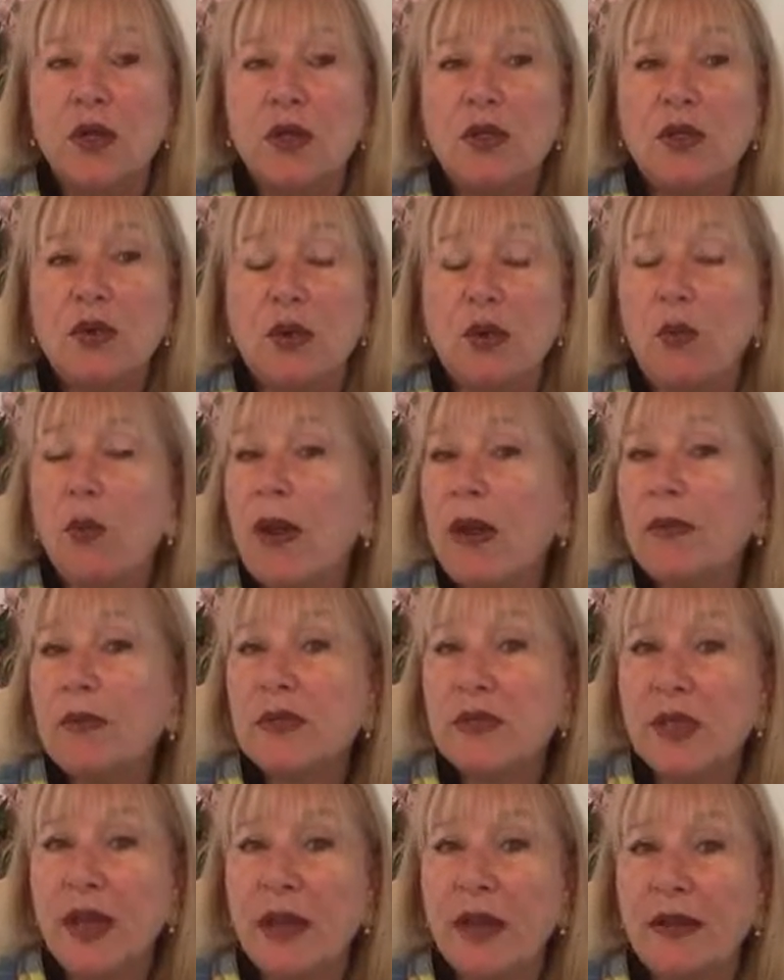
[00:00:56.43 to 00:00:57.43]
your
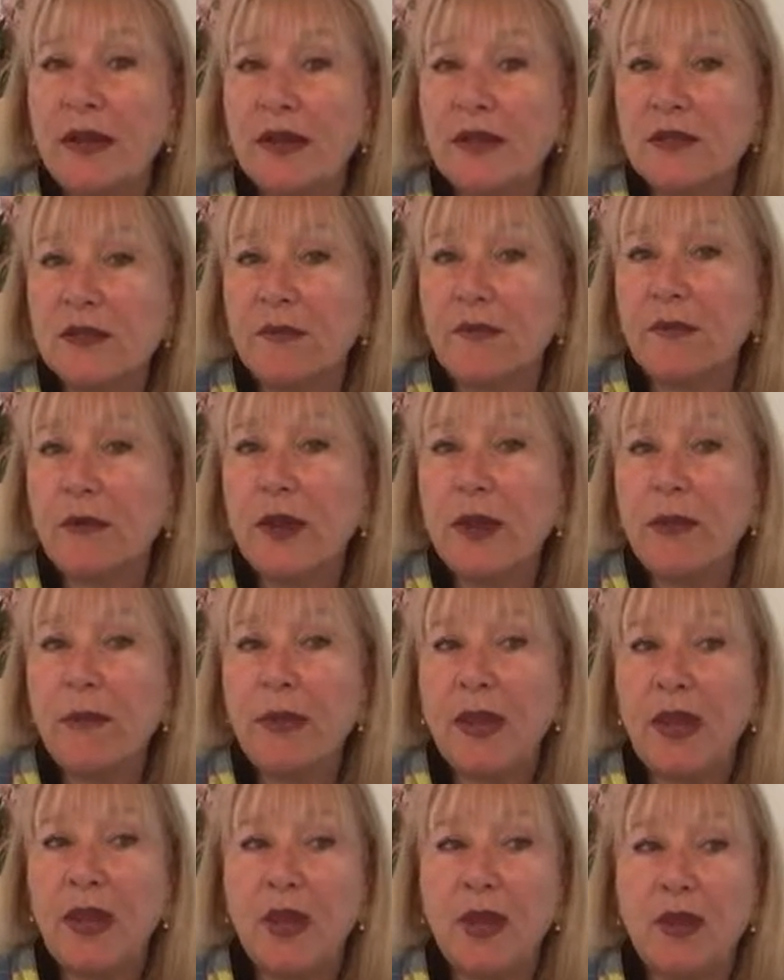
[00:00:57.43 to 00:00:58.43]
website as a
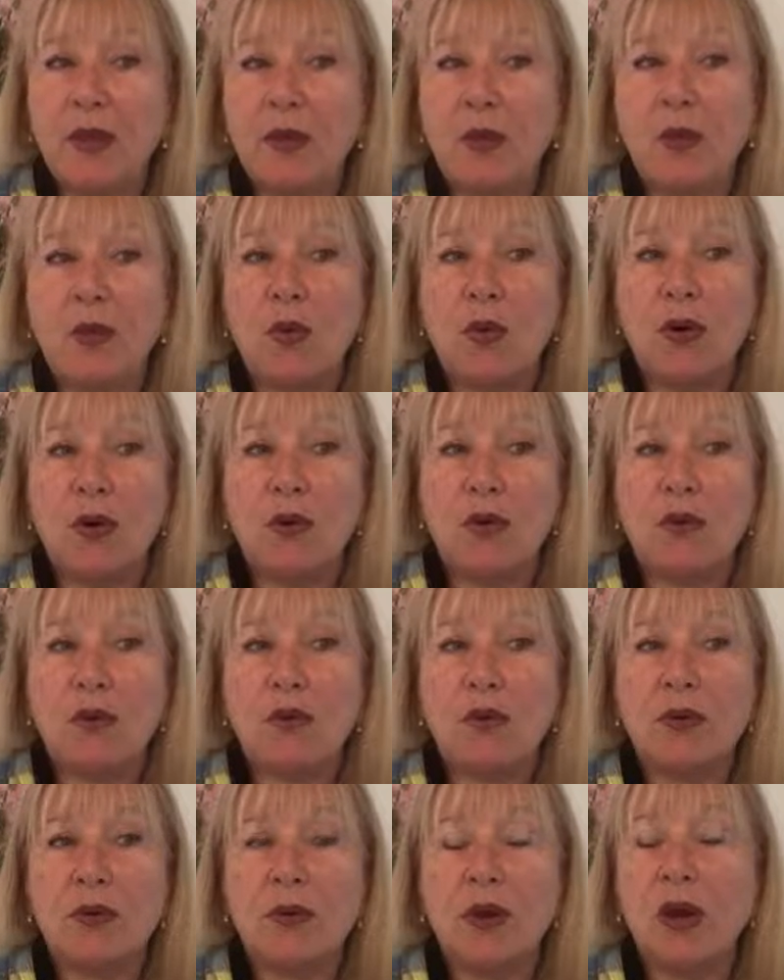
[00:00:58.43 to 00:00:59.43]
freebie
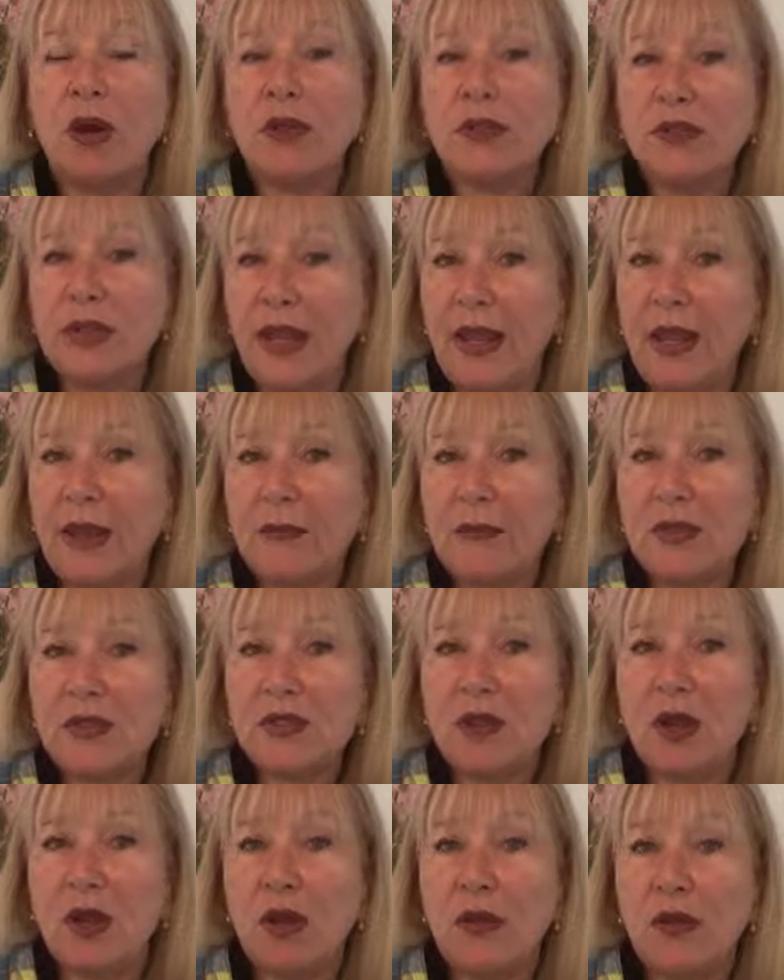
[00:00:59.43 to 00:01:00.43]
or onto
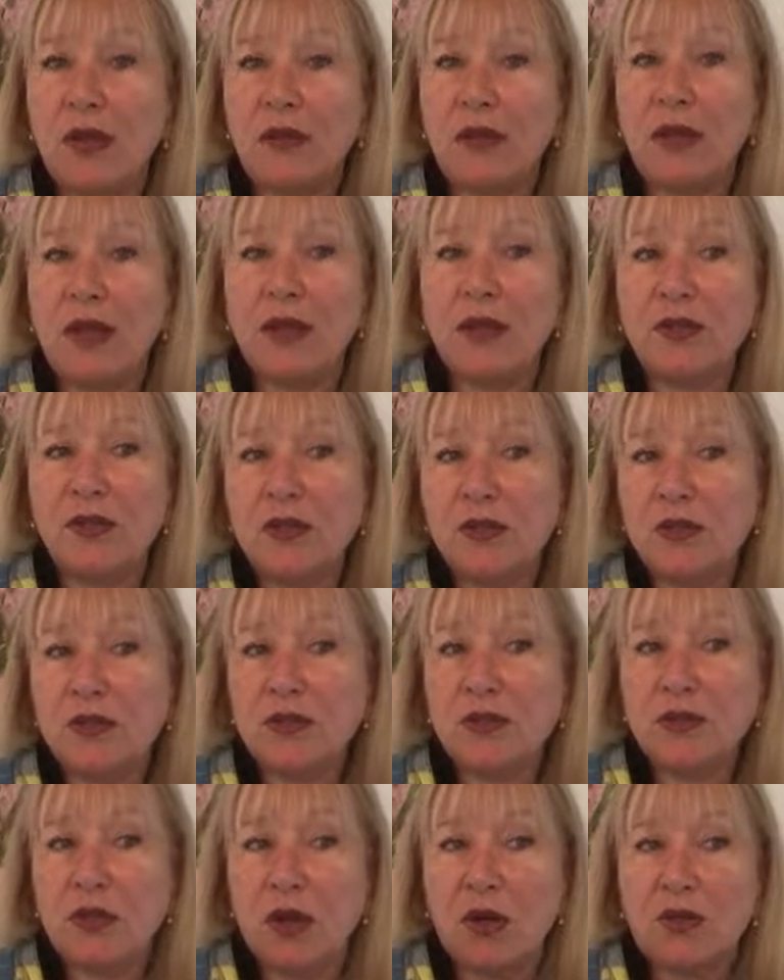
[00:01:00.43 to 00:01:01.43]
Amazon and
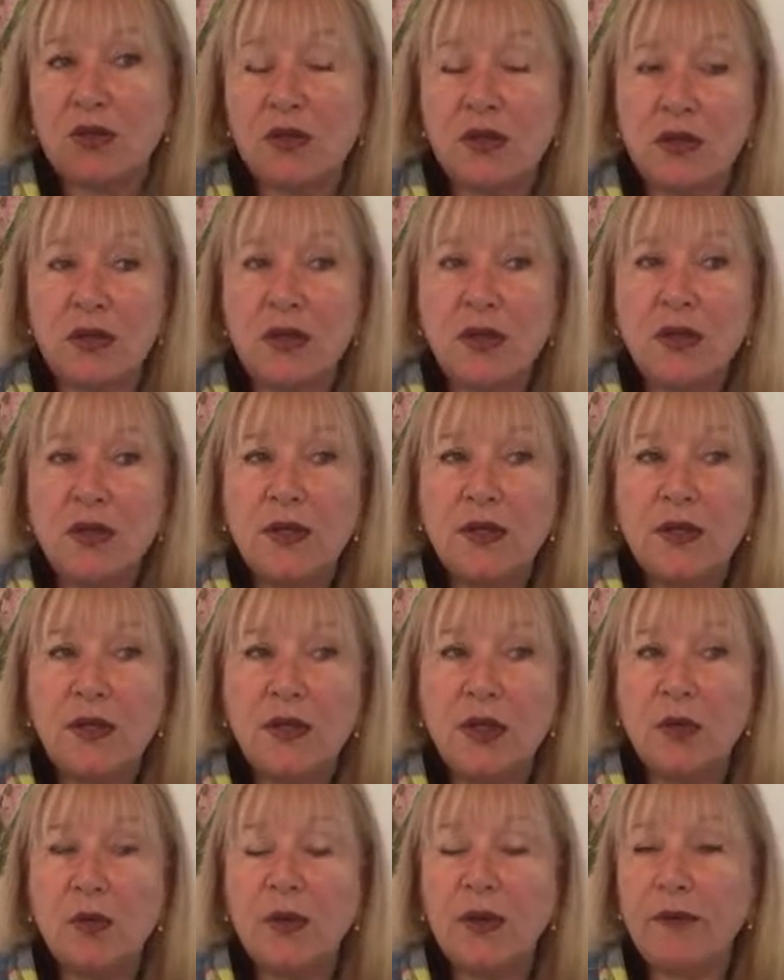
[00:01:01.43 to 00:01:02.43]
just charge a,
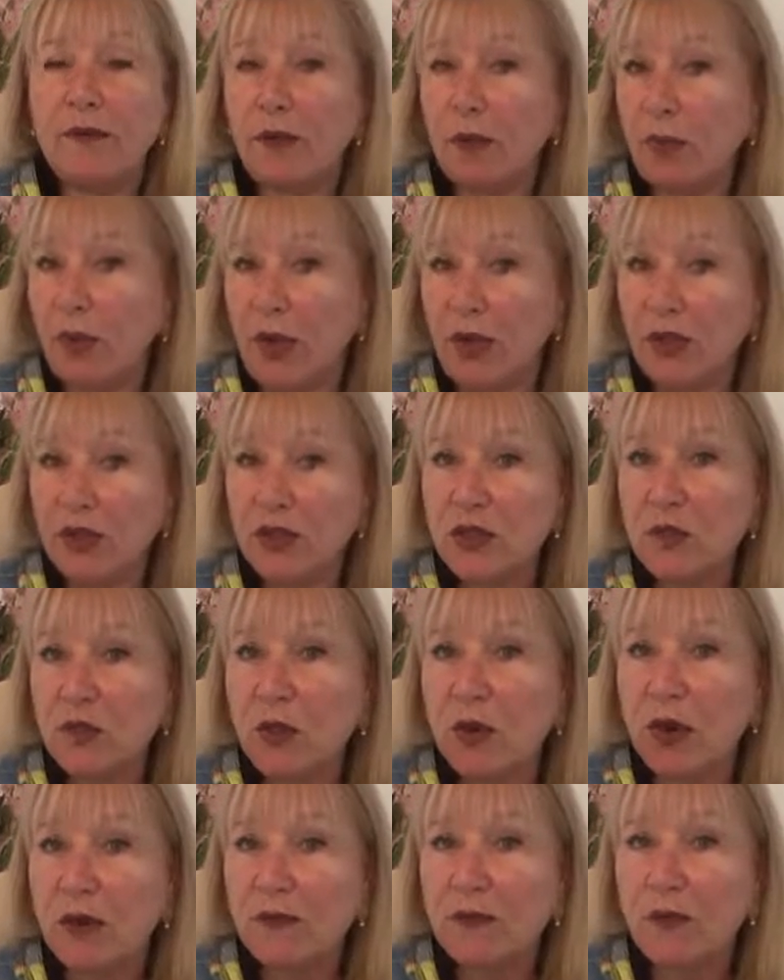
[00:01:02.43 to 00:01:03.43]
you know, whatever price you
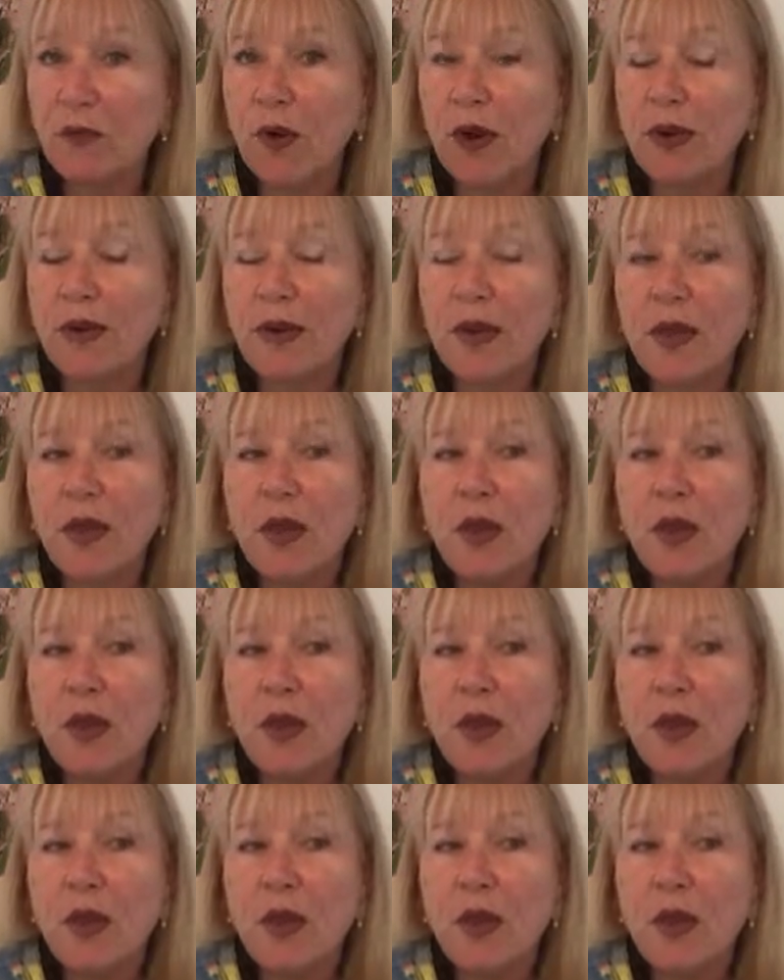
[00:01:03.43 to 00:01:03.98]
want for it.